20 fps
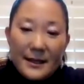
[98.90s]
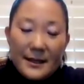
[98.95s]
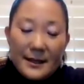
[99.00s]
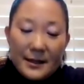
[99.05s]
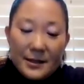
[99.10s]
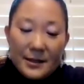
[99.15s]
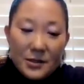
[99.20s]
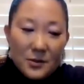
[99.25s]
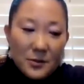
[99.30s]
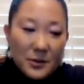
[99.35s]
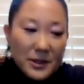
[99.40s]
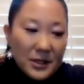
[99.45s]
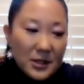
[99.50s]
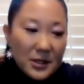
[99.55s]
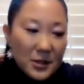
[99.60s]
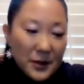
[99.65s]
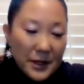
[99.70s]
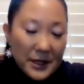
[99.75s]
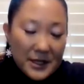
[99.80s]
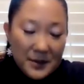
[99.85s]
And I do want
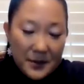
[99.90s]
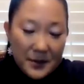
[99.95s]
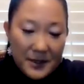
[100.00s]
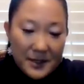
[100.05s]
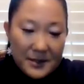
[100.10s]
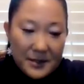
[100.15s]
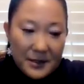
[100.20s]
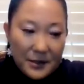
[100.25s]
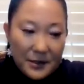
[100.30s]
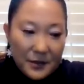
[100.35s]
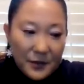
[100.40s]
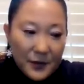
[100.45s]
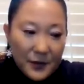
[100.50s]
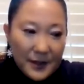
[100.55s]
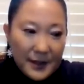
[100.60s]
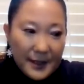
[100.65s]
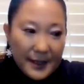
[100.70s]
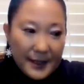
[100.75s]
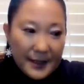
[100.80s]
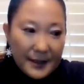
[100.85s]
to correct myself
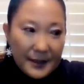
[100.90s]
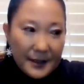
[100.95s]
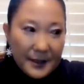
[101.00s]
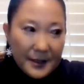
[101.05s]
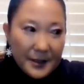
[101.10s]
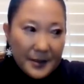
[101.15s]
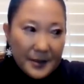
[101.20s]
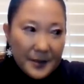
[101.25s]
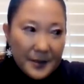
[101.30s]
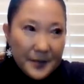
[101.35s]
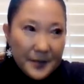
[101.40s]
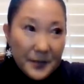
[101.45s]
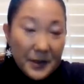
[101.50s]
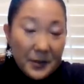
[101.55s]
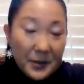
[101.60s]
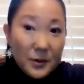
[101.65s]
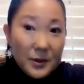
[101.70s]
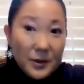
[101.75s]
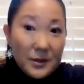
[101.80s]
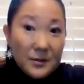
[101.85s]
in that
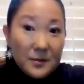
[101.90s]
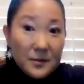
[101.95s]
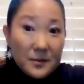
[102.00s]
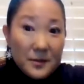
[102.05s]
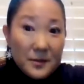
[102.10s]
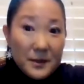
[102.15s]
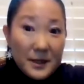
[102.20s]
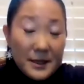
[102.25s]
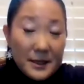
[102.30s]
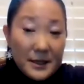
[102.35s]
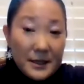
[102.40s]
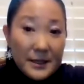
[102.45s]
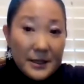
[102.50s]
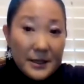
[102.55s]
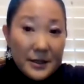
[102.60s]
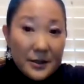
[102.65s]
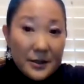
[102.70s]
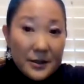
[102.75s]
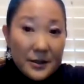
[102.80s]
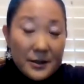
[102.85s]
I want to be
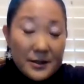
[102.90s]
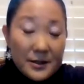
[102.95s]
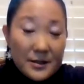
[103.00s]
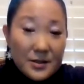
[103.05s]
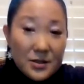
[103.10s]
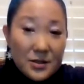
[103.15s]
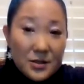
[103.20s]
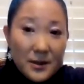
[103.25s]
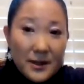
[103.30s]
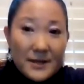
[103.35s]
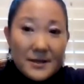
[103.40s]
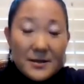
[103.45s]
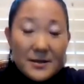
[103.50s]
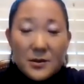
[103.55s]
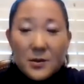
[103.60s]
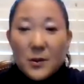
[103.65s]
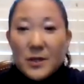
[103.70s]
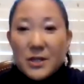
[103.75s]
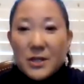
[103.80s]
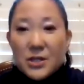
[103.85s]
clear, since you
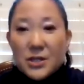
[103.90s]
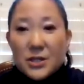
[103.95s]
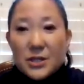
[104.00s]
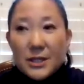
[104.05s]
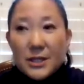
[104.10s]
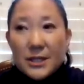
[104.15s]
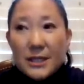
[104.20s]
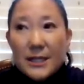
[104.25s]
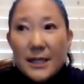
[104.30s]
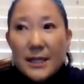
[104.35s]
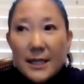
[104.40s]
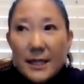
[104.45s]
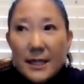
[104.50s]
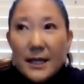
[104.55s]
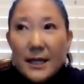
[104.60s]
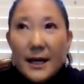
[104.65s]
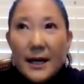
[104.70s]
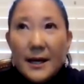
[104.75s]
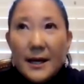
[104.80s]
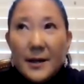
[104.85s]
asked the question,
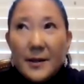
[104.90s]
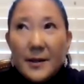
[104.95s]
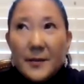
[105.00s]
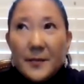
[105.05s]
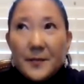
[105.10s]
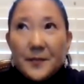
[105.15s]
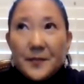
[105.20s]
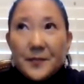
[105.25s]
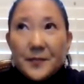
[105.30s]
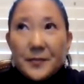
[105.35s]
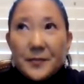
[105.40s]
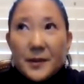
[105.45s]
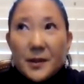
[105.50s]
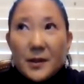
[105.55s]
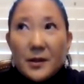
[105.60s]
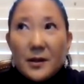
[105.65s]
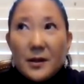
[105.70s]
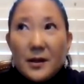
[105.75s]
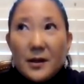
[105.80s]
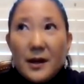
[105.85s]

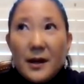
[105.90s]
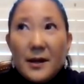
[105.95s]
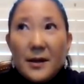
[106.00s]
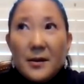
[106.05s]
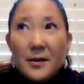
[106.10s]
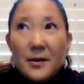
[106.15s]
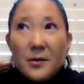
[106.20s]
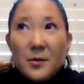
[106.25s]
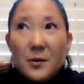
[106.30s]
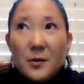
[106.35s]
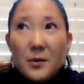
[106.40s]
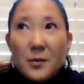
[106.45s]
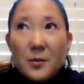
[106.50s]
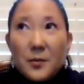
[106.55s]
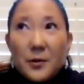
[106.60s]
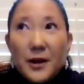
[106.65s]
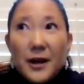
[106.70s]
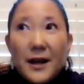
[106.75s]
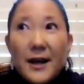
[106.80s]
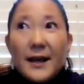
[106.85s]
I
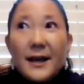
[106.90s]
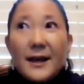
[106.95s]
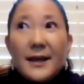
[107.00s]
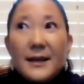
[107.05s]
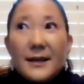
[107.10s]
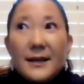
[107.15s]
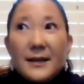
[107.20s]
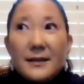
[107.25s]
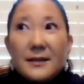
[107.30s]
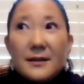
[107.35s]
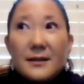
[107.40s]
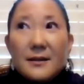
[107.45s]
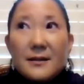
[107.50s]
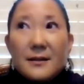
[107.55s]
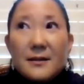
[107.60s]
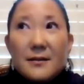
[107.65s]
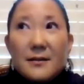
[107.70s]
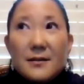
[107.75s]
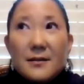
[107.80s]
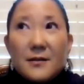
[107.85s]
pride
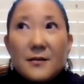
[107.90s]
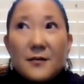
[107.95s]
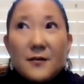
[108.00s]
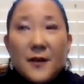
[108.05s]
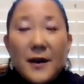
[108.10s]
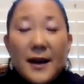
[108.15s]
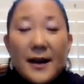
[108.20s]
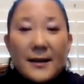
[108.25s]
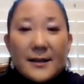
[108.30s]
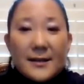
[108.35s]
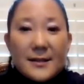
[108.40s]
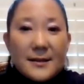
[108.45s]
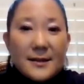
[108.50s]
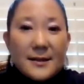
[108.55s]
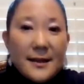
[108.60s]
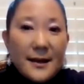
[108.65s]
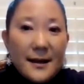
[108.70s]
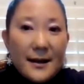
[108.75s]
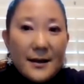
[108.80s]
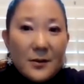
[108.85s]
the
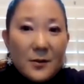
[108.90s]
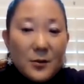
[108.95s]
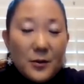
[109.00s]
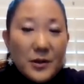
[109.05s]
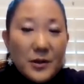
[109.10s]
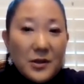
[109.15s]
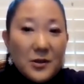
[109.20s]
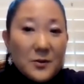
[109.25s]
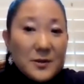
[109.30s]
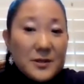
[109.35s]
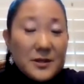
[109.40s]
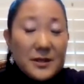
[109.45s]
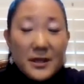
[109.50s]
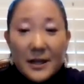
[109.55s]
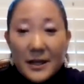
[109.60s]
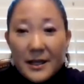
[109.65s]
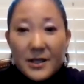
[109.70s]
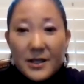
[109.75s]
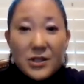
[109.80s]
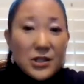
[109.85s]
fact that whether it was a
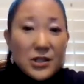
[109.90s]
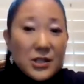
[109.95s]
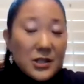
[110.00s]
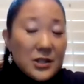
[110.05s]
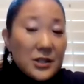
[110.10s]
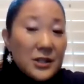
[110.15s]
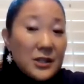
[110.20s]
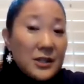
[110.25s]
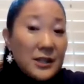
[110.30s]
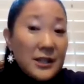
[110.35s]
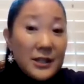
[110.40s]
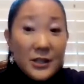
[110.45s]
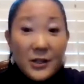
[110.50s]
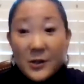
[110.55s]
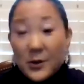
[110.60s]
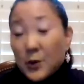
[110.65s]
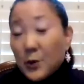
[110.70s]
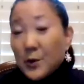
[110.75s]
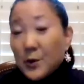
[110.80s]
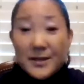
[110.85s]
young
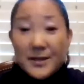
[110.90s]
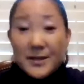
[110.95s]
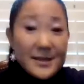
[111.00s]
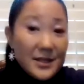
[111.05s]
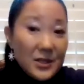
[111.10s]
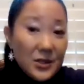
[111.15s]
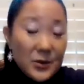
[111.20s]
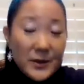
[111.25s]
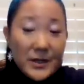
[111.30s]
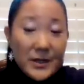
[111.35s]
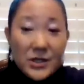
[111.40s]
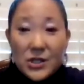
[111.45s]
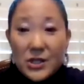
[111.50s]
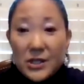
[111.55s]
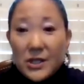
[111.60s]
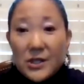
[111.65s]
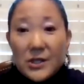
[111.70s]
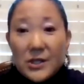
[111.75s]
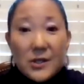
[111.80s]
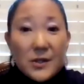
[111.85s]
engineer or a senior
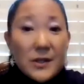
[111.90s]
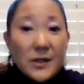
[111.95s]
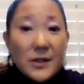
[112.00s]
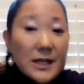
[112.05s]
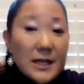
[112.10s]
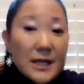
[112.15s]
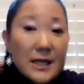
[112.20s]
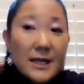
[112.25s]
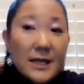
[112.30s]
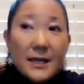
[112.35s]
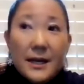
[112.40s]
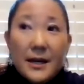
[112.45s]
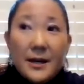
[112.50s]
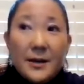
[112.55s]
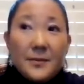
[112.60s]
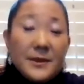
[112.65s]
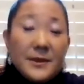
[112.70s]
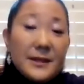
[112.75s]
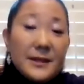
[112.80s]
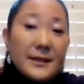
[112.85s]
engineer,
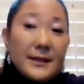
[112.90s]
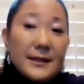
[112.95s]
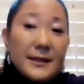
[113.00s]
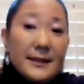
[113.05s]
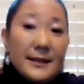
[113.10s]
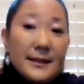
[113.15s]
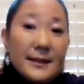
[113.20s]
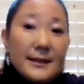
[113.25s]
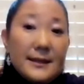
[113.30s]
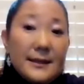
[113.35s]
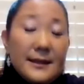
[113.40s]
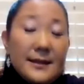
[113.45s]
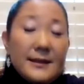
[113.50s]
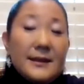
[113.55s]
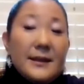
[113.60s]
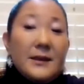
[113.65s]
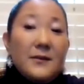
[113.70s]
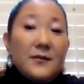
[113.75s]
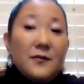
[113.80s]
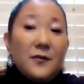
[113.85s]
that
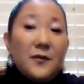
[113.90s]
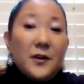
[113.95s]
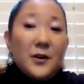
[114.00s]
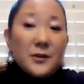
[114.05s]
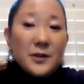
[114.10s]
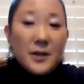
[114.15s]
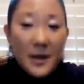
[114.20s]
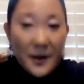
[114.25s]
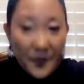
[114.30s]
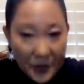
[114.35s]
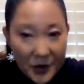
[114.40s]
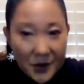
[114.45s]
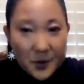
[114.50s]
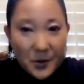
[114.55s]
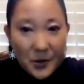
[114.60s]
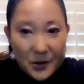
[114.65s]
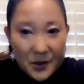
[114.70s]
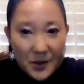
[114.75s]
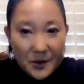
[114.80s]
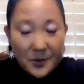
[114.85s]
they felt
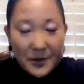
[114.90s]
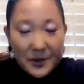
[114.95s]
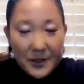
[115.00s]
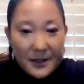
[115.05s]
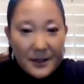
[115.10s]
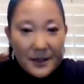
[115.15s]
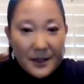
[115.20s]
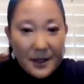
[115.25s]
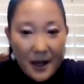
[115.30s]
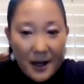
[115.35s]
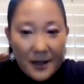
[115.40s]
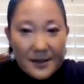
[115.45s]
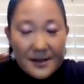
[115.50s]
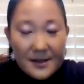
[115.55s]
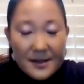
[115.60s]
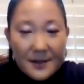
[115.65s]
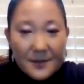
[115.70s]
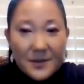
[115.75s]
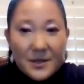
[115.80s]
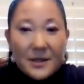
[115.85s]
comfortable to bring the
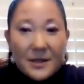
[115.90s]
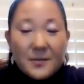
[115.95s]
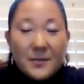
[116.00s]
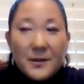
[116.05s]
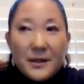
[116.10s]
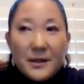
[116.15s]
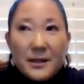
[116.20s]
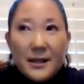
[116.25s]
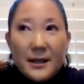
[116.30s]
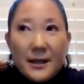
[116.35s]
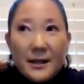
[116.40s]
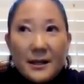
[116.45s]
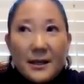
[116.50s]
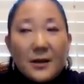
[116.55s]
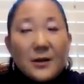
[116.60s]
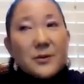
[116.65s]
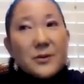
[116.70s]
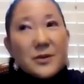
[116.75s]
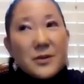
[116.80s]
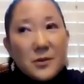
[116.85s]
concept up. And
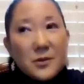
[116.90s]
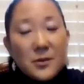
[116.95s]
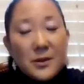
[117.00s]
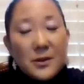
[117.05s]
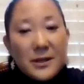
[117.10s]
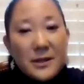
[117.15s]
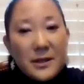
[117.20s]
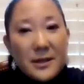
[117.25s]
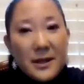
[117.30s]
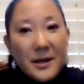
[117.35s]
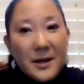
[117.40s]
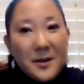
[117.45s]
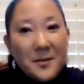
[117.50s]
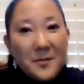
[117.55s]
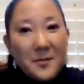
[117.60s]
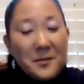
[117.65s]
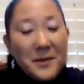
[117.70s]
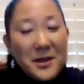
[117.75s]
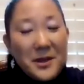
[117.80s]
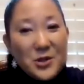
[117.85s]
I also want
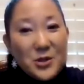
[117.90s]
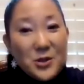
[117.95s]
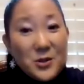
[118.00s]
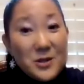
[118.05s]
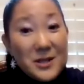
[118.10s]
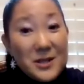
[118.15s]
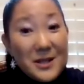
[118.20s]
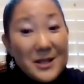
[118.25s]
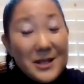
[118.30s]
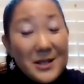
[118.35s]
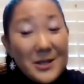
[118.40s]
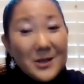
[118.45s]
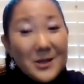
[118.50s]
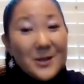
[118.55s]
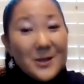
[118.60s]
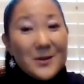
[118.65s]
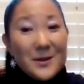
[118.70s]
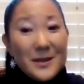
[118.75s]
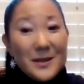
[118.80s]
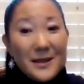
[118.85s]
to make sure it's
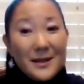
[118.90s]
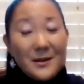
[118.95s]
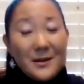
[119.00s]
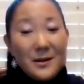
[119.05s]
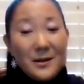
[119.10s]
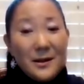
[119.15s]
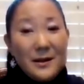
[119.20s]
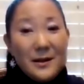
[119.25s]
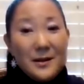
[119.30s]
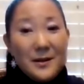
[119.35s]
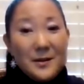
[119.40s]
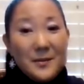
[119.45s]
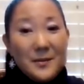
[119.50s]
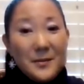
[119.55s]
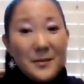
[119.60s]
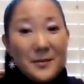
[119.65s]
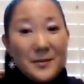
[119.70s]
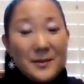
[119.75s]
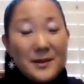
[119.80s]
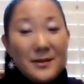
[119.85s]
clear that
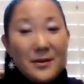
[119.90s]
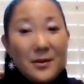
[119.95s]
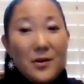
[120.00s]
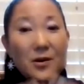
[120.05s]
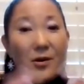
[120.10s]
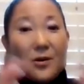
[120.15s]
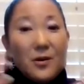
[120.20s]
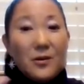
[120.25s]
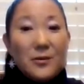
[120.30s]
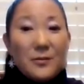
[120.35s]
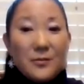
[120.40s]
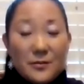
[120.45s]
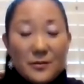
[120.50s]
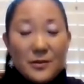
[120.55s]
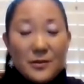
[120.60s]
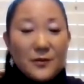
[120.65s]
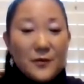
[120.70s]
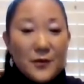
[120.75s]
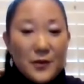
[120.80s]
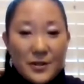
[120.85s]
that
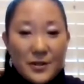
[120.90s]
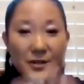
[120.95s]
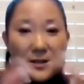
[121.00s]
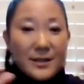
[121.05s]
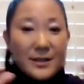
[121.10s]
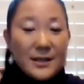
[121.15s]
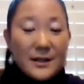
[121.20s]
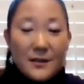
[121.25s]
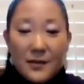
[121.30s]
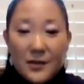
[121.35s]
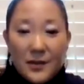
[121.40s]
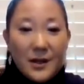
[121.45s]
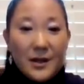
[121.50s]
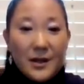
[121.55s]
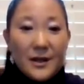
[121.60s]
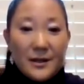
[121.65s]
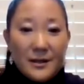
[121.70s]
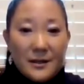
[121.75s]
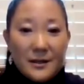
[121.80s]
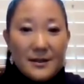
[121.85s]
all diversity of
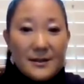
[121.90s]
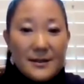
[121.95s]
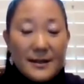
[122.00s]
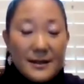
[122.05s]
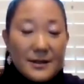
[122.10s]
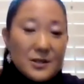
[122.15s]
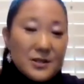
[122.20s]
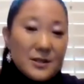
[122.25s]
thought is